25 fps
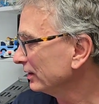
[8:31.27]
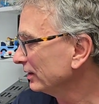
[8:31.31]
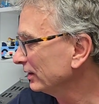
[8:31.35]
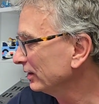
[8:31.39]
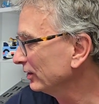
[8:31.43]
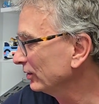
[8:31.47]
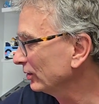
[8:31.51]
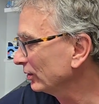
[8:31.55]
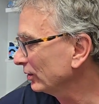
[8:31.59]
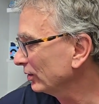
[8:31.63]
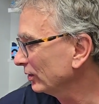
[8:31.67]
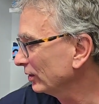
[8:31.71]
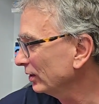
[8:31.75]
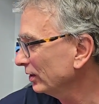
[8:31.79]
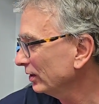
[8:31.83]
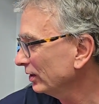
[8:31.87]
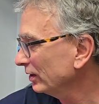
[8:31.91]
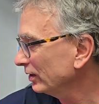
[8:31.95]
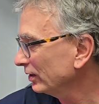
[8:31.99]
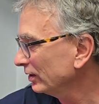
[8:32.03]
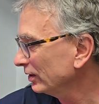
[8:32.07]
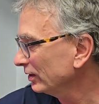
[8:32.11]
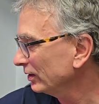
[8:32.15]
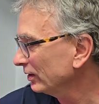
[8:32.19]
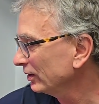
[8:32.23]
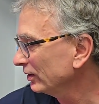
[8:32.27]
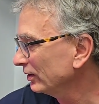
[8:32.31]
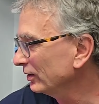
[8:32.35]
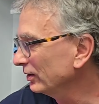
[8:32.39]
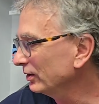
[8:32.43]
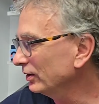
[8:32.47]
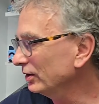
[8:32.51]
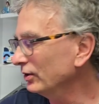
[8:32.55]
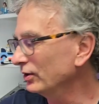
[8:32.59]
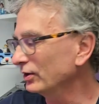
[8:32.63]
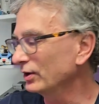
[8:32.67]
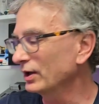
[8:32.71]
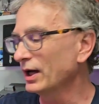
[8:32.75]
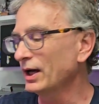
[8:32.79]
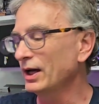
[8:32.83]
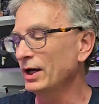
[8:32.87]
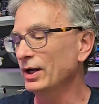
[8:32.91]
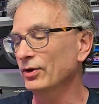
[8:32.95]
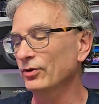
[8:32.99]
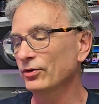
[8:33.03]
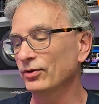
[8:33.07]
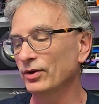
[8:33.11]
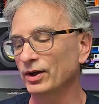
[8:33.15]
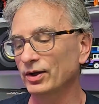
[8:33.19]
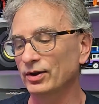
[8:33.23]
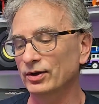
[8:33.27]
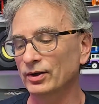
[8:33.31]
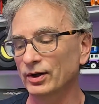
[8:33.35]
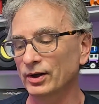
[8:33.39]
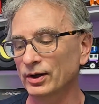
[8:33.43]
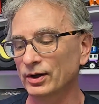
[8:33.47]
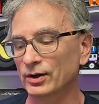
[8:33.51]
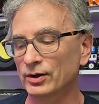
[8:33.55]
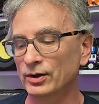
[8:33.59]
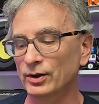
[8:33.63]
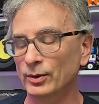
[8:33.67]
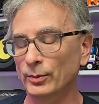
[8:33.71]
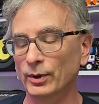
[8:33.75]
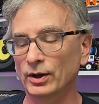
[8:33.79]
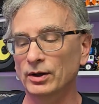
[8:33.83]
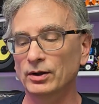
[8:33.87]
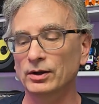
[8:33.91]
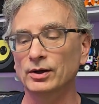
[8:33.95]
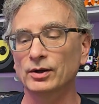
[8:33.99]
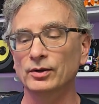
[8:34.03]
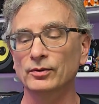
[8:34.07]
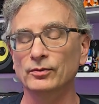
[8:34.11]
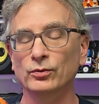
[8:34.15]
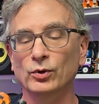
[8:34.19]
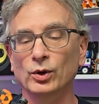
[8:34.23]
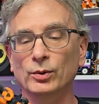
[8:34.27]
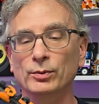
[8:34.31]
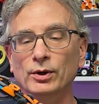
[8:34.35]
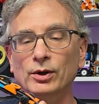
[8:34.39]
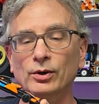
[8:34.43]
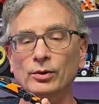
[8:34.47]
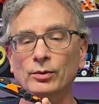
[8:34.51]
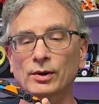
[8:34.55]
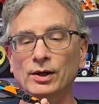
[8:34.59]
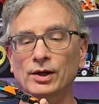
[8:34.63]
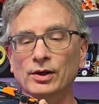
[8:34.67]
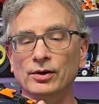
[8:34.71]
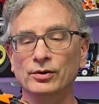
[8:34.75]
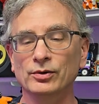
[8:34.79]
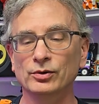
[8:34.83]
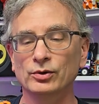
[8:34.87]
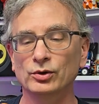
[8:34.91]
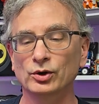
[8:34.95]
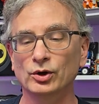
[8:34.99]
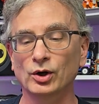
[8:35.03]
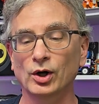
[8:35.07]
little little guys like the McLaren Formula One.